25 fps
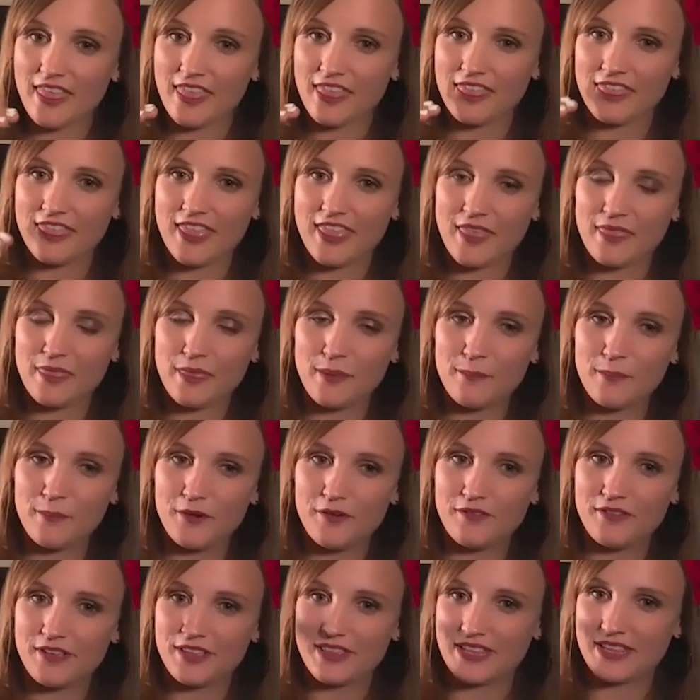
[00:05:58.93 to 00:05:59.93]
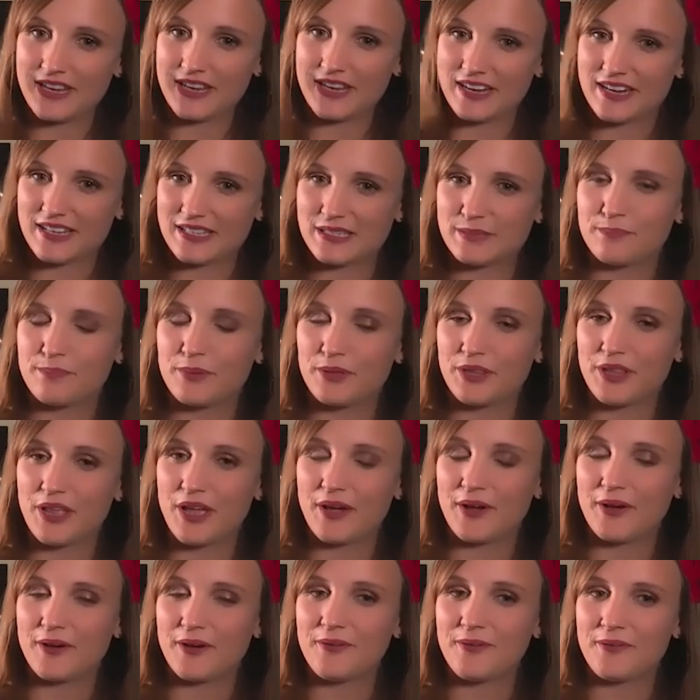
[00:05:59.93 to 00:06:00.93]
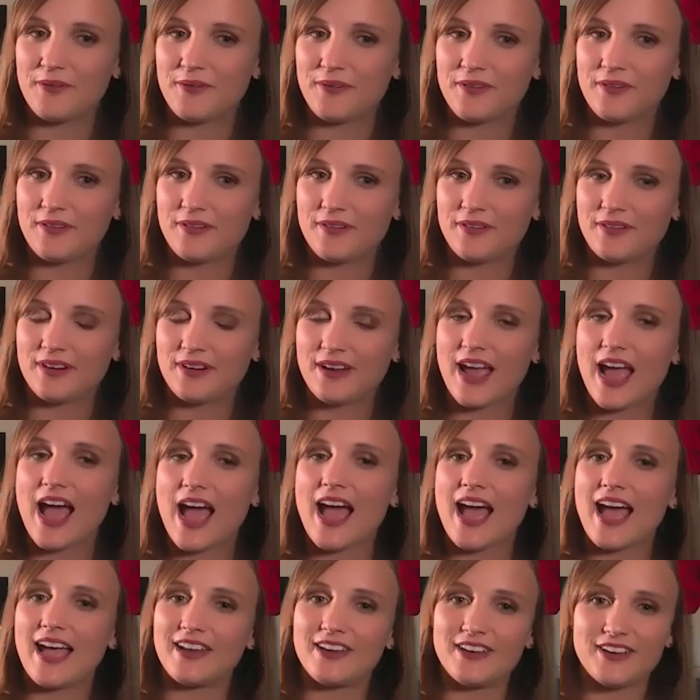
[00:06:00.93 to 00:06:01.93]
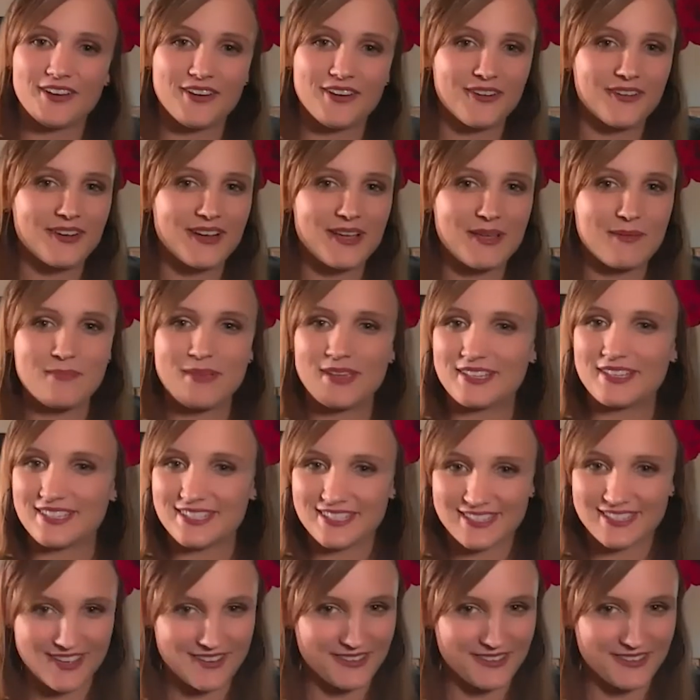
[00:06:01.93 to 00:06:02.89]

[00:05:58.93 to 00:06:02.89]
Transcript: than the movie that it is below. I know it makes no